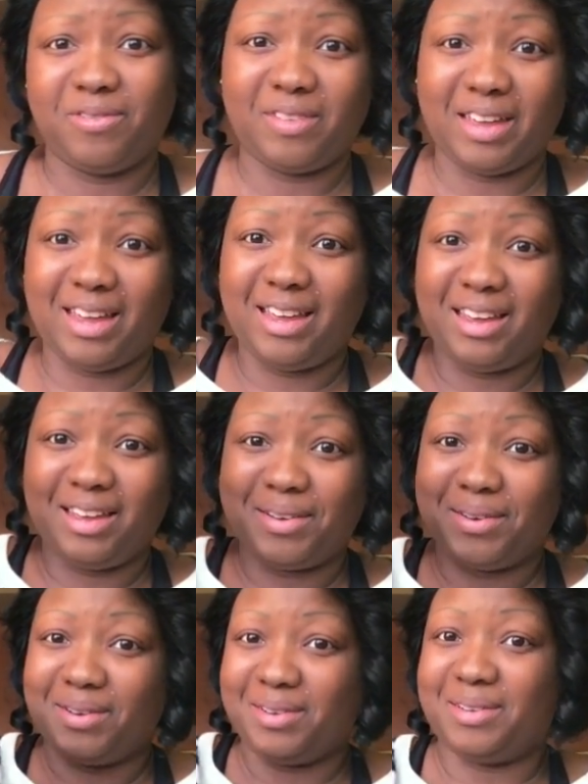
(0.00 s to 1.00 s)

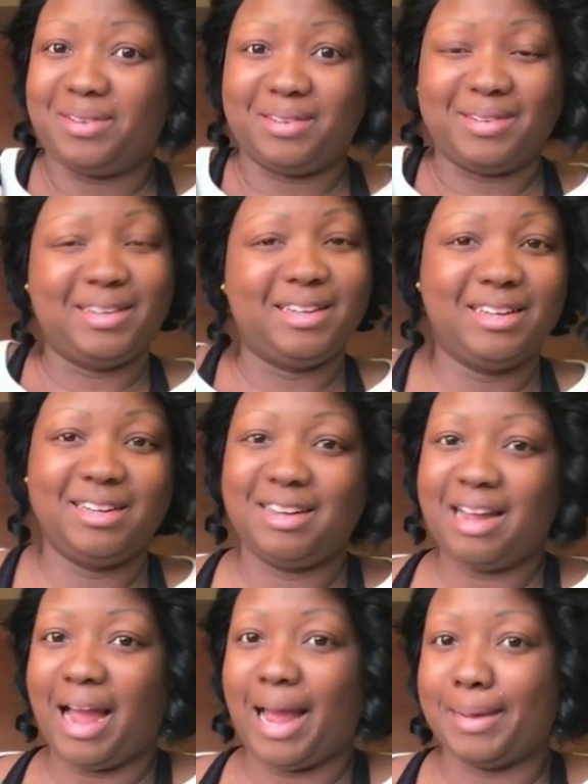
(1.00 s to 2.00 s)
fail.
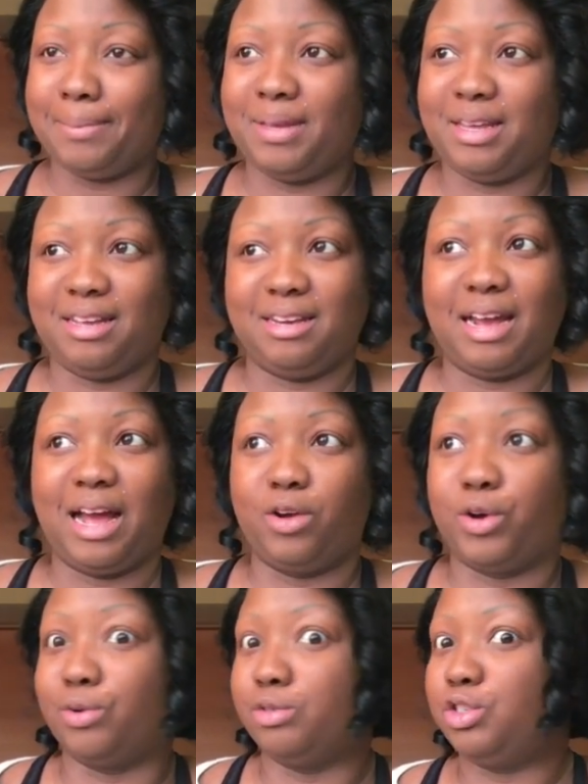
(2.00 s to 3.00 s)
I mean,
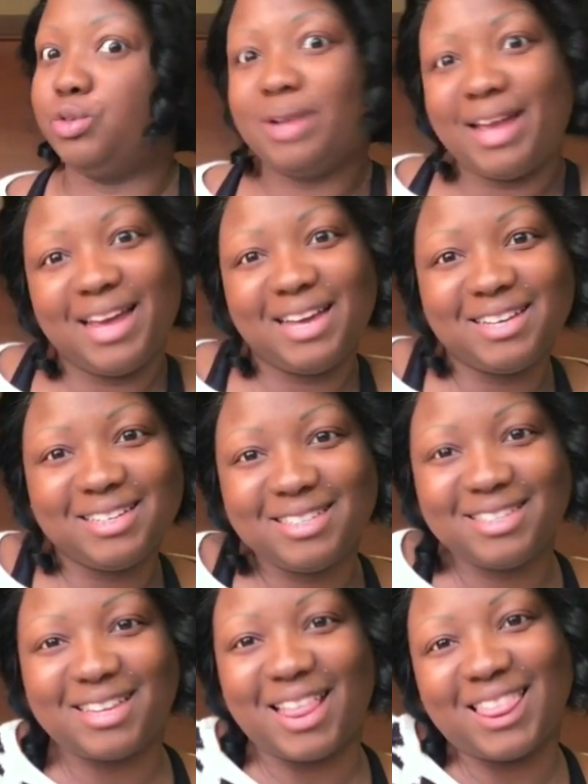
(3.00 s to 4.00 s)
I'll go 2
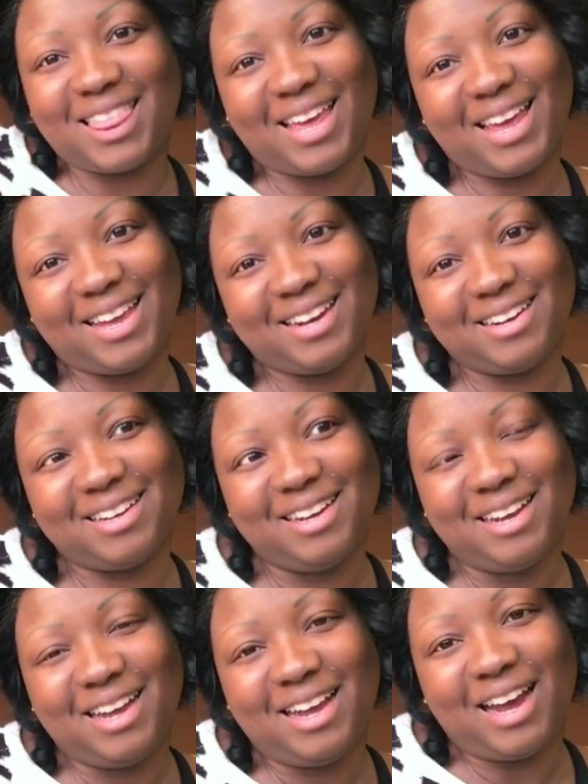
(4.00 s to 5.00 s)
days and then
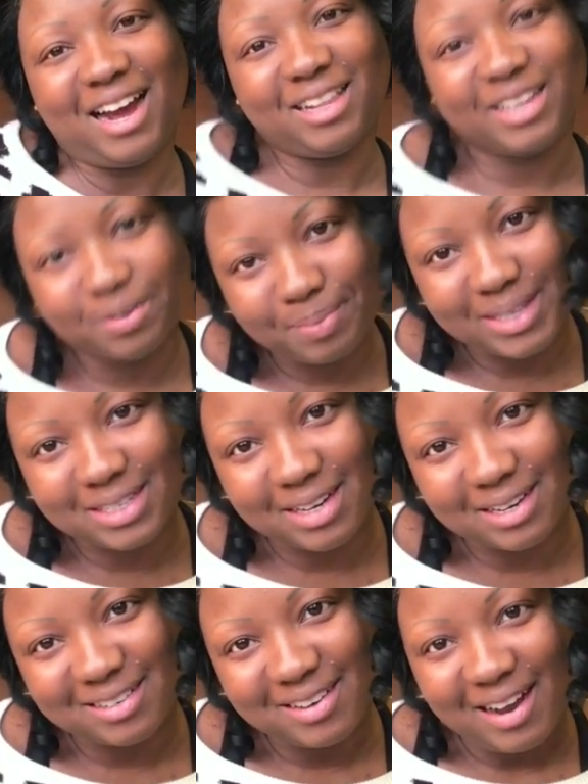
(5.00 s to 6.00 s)
I'll eat a
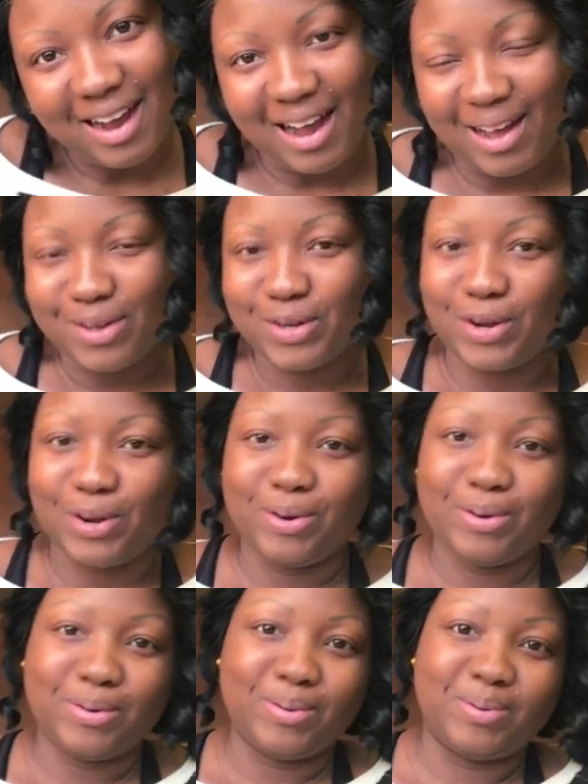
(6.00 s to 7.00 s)
pizza. I'll
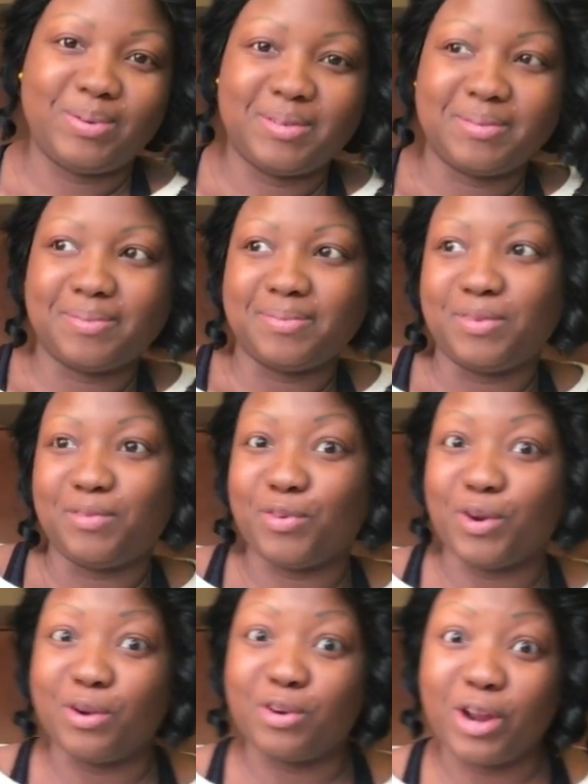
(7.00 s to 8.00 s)
go
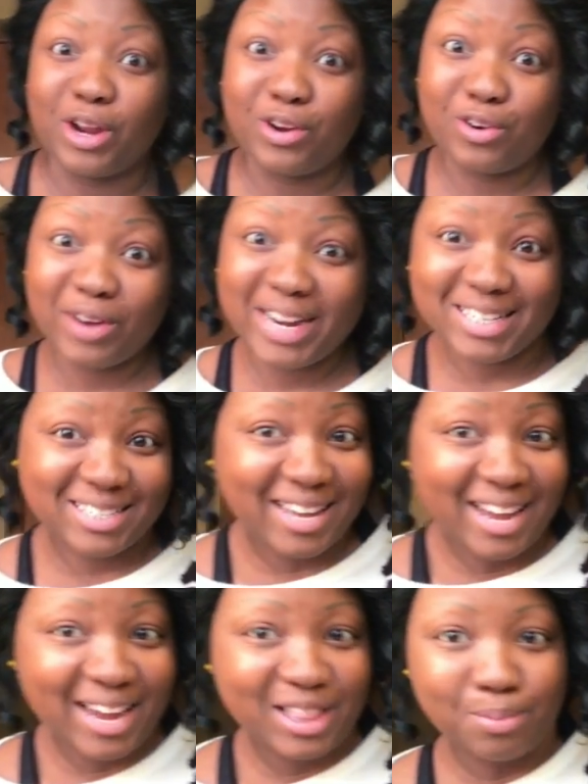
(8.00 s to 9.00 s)
for a great
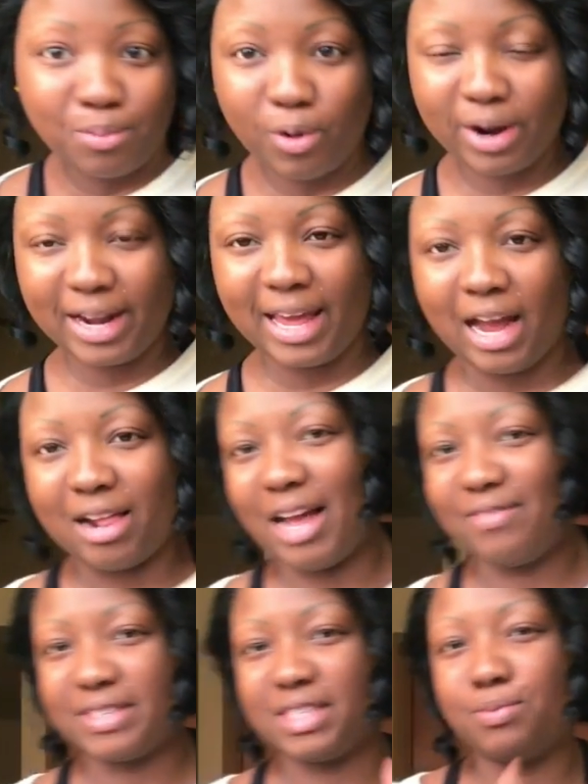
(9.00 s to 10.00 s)
day in the morning. I'll
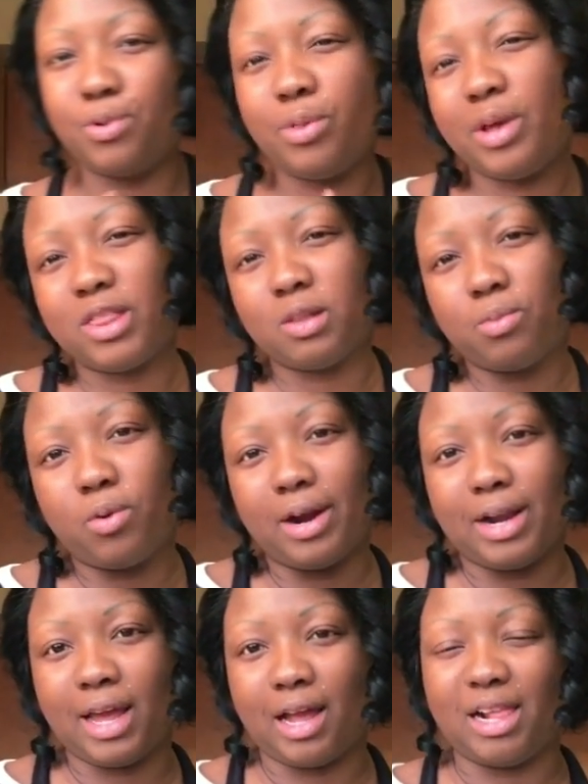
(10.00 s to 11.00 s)
have a smoothie in the
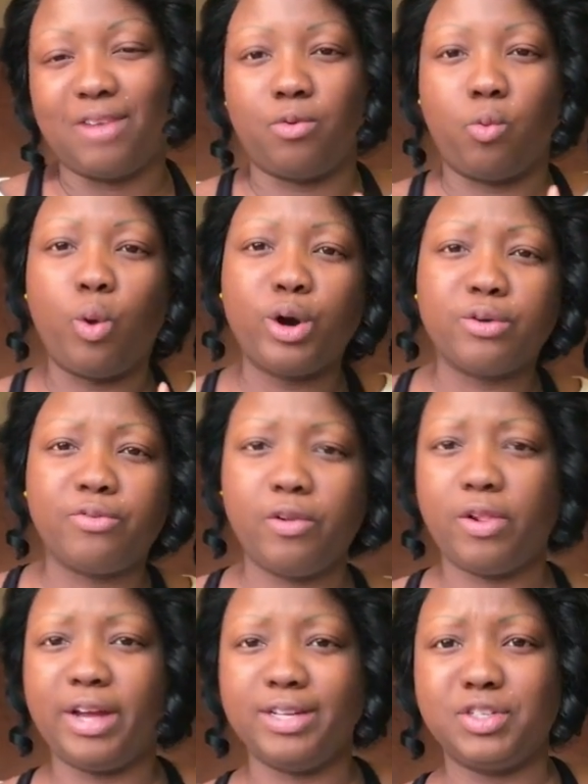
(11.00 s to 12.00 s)
morning. I'll have a
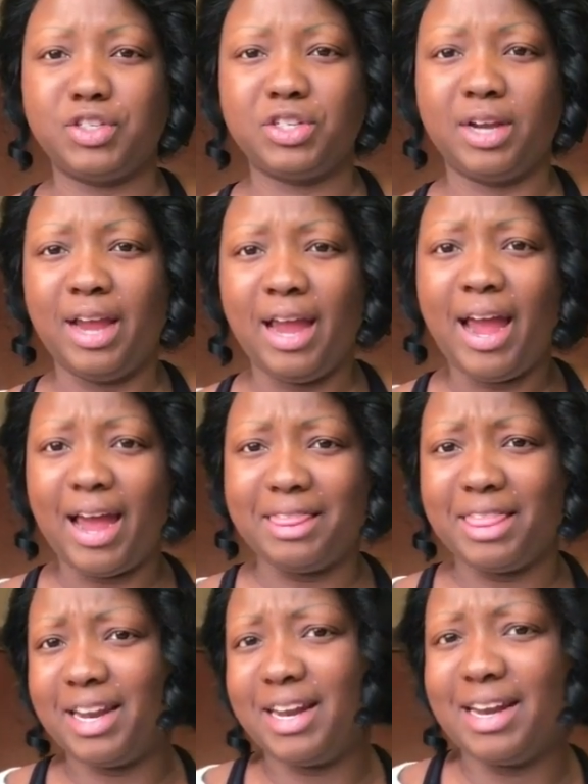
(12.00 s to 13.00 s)
wonderful lunch.
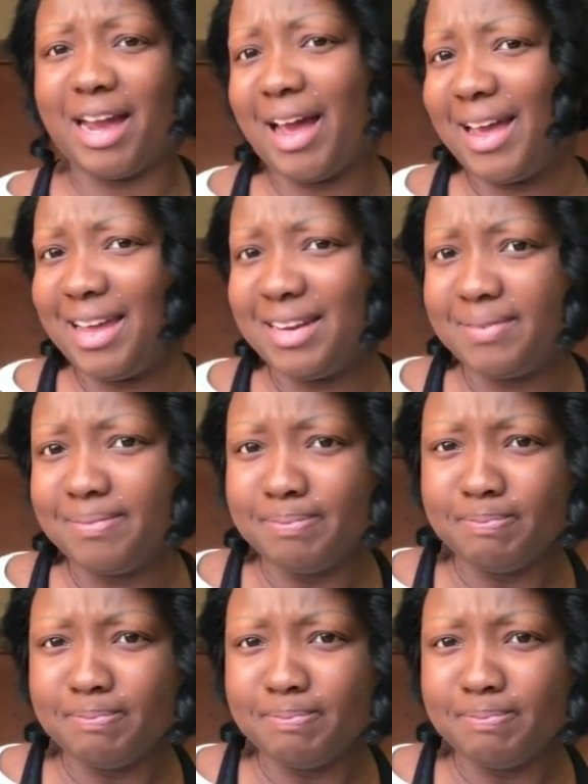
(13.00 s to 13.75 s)
And then at night,